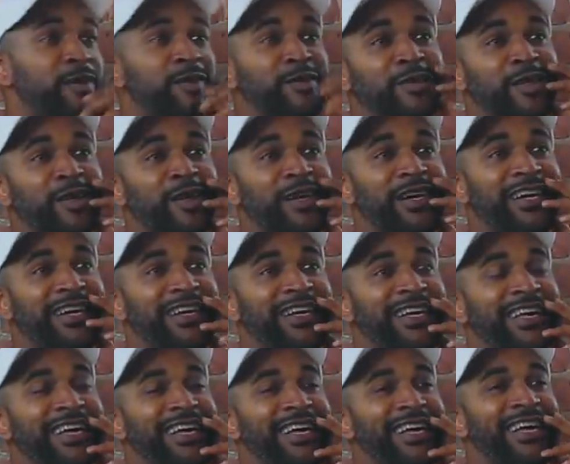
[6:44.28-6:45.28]
know. So
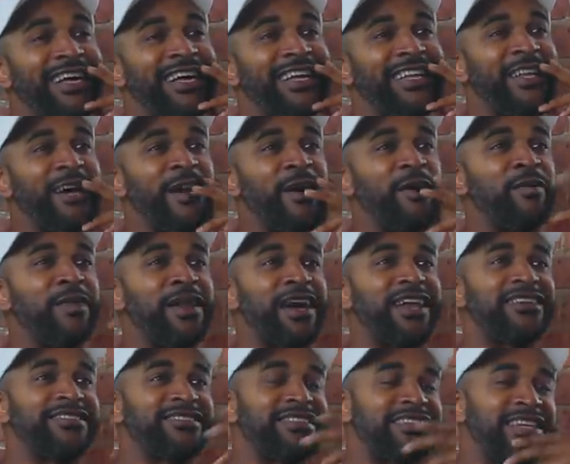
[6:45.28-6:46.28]
I, no, but
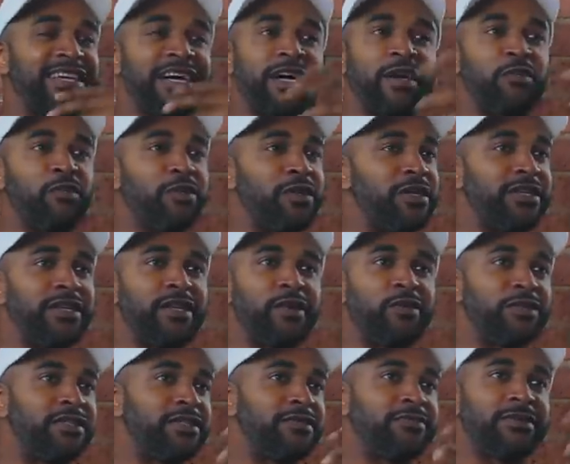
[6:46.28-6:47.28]
honestly, um, we, you know,
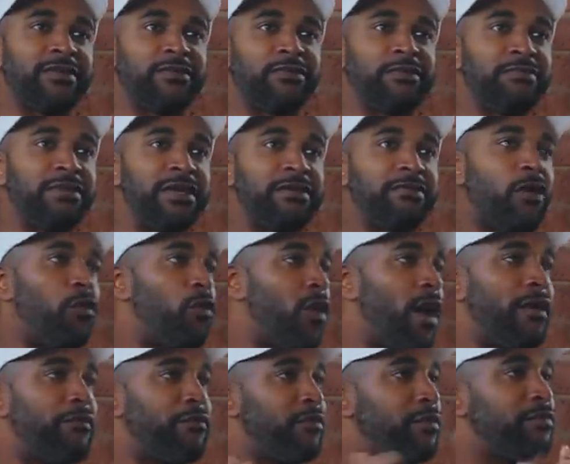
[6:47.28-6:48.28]
we just, me and my
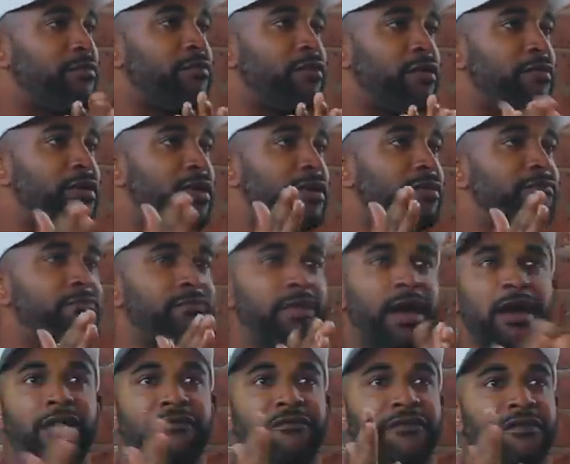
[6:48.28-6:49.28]
wife, we've, we've been
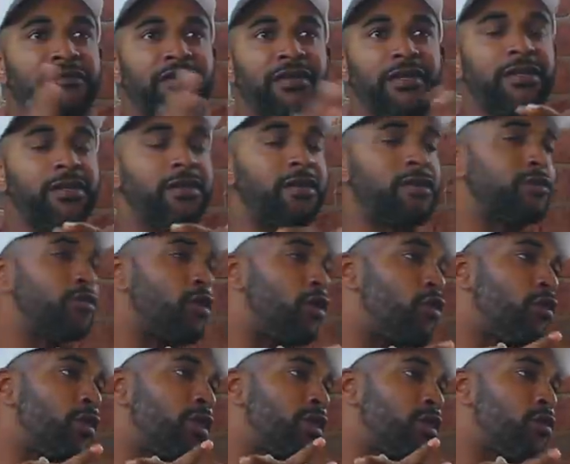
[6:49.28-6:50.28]
married fifteen years,
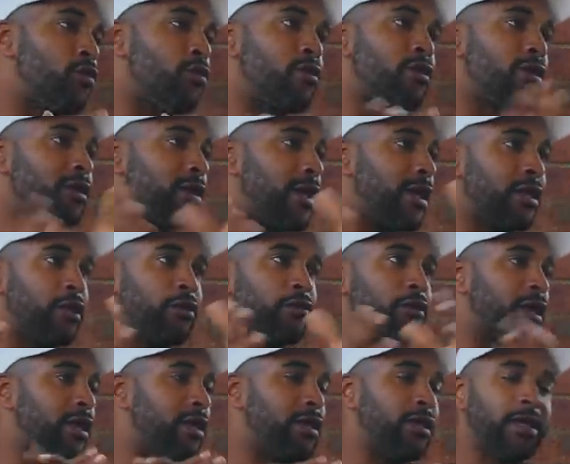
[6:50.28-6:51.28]
on one accord, got a
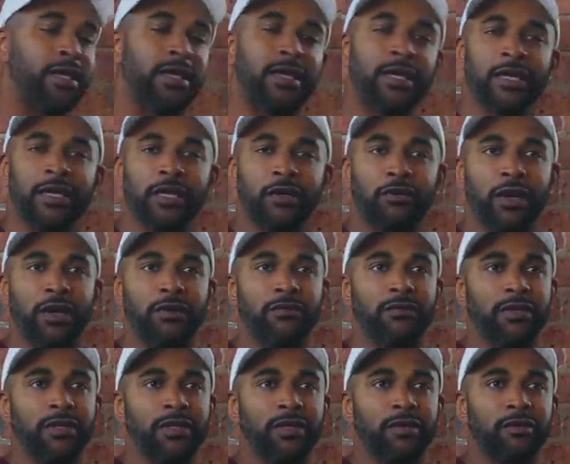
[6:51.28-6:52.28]
great,
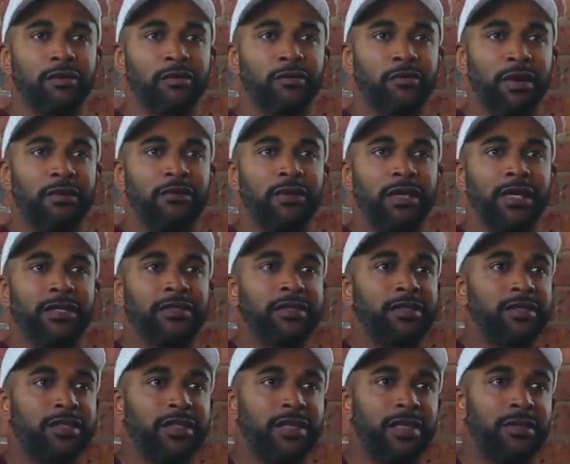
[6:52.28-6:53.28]
great, you know, great
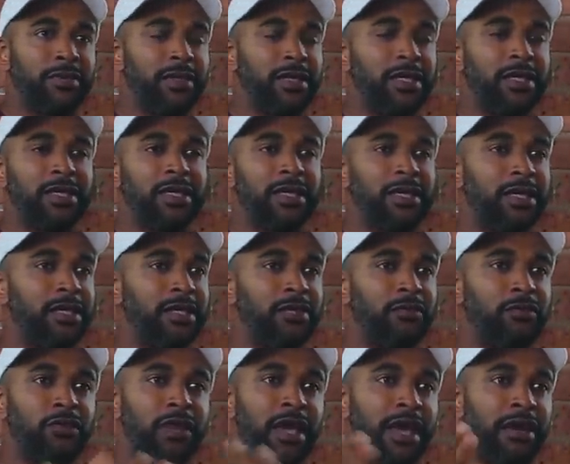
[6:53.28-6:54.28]
relationship, and
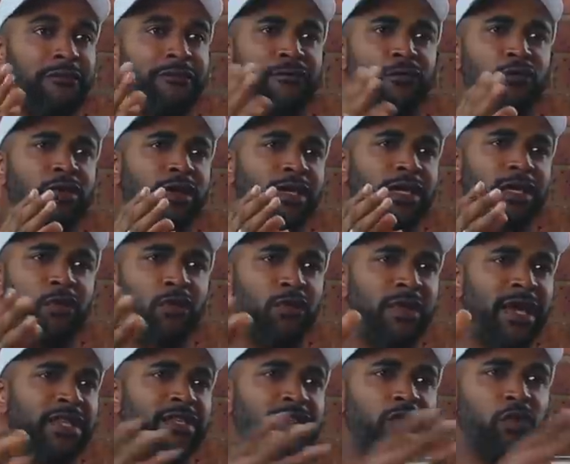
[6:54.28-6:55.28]
um, we had four kids. When
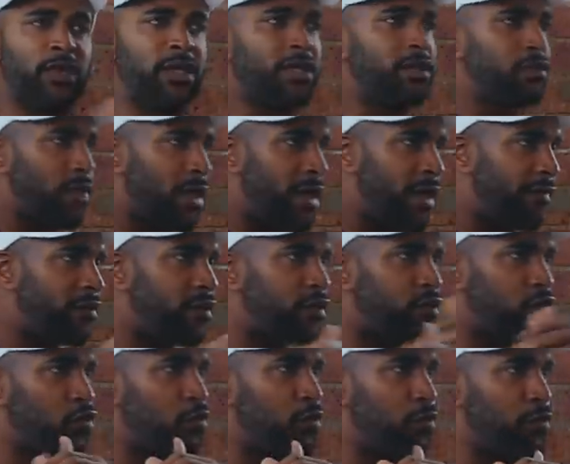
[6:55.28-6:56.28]
we had the twins right after the
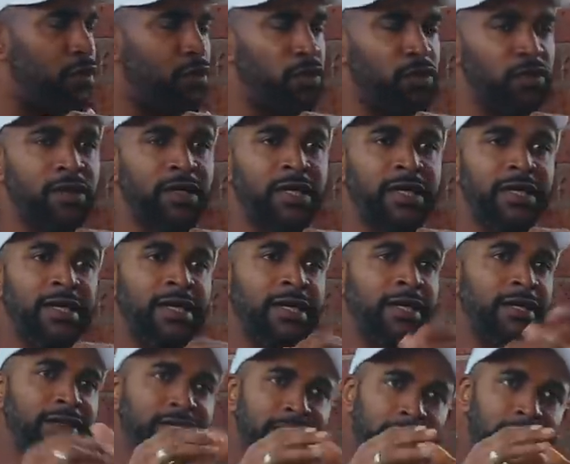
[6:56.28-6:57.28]
Super Bowl. Mm-hmm.
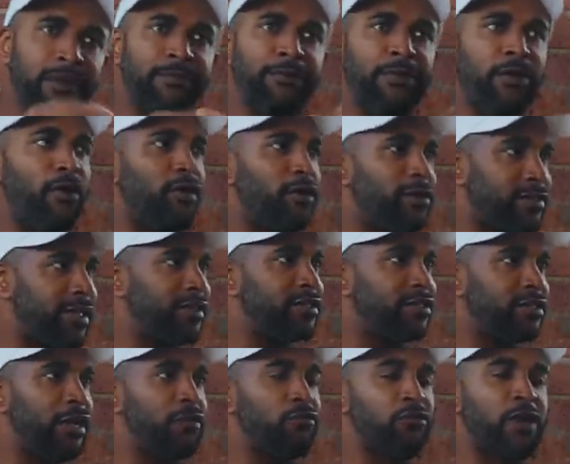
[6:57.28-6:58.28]
Got to pause.
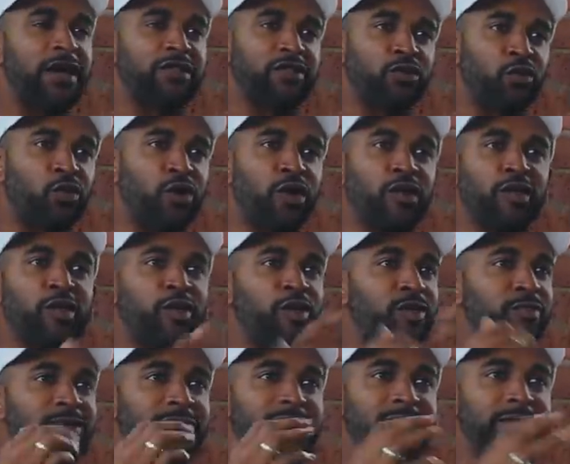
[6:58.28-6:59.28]
That, that rocks the world a
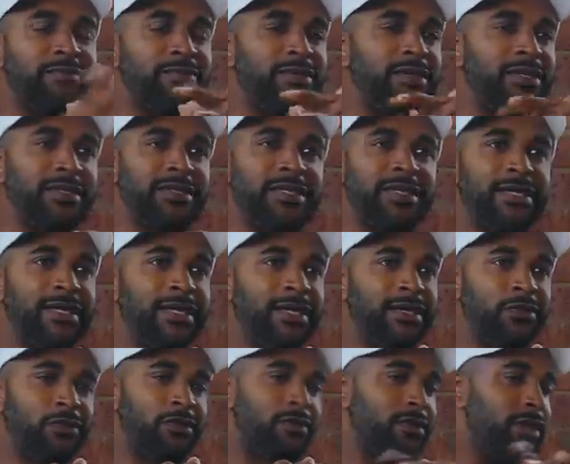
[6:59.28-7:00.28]
little bit, but
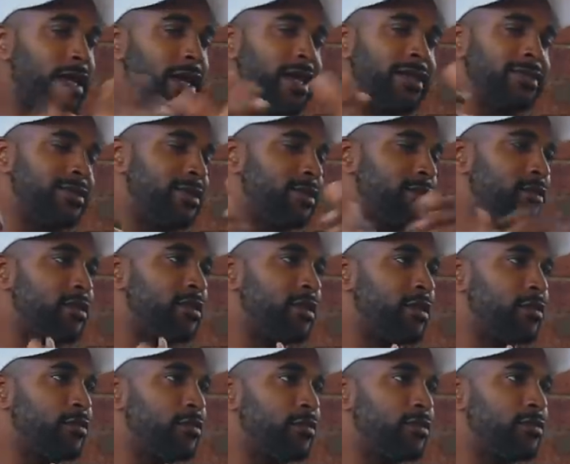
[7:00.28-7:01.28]
we realized this
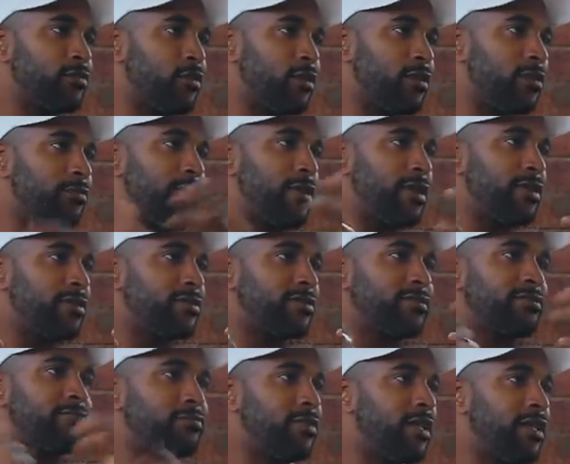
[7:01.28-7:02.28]
this was one of the
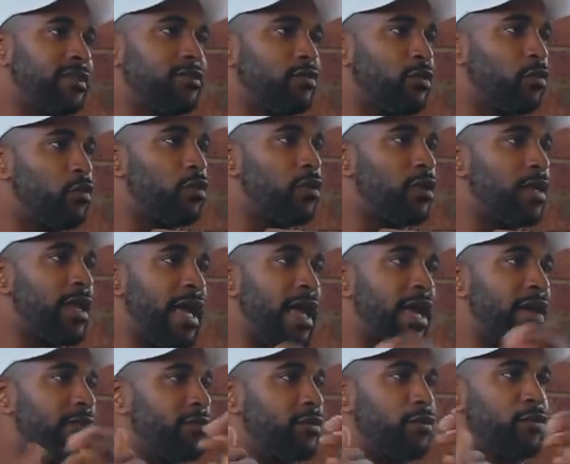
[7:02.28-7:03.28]
best blessings that we were going to
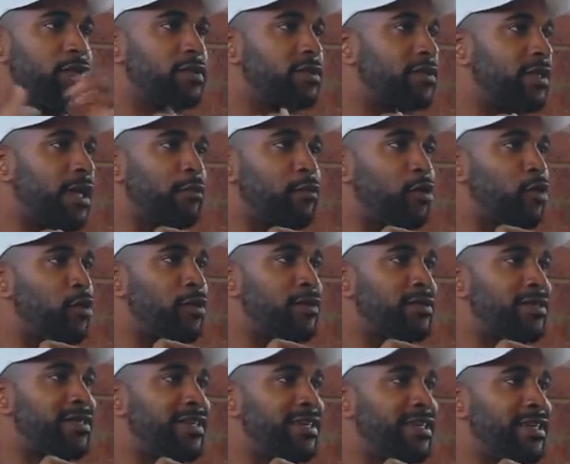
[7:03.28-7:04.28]
have, so we just kept going.
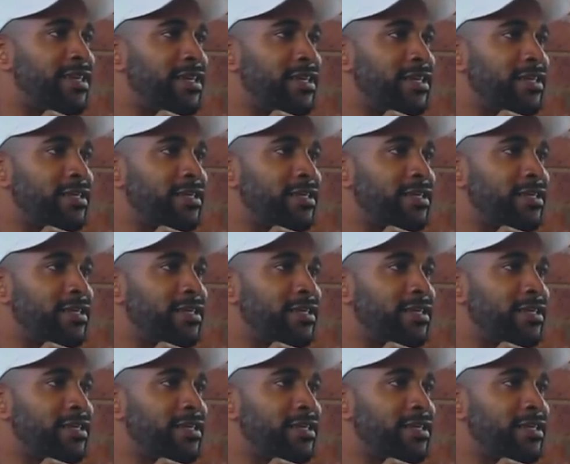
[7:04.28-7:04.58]
Very